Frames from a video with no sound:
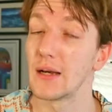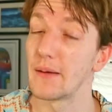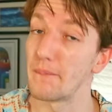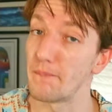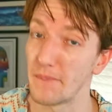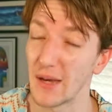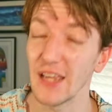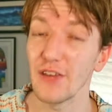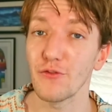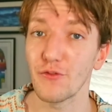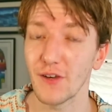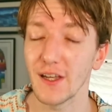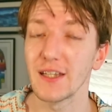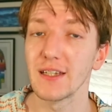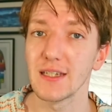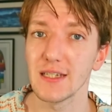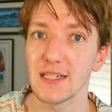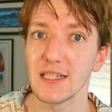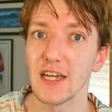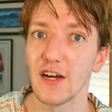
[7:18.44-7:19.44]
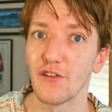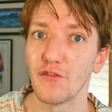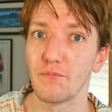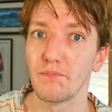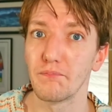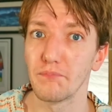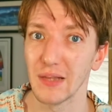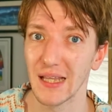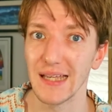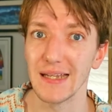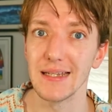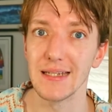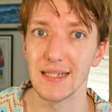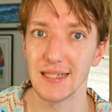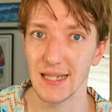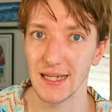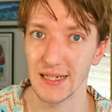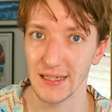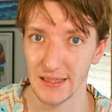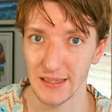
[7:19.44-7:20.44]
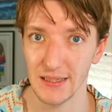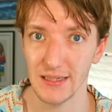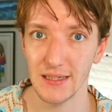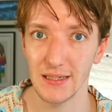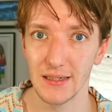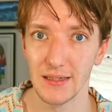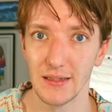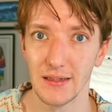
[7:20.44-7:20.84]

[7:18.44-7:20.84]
might find itself blindsided.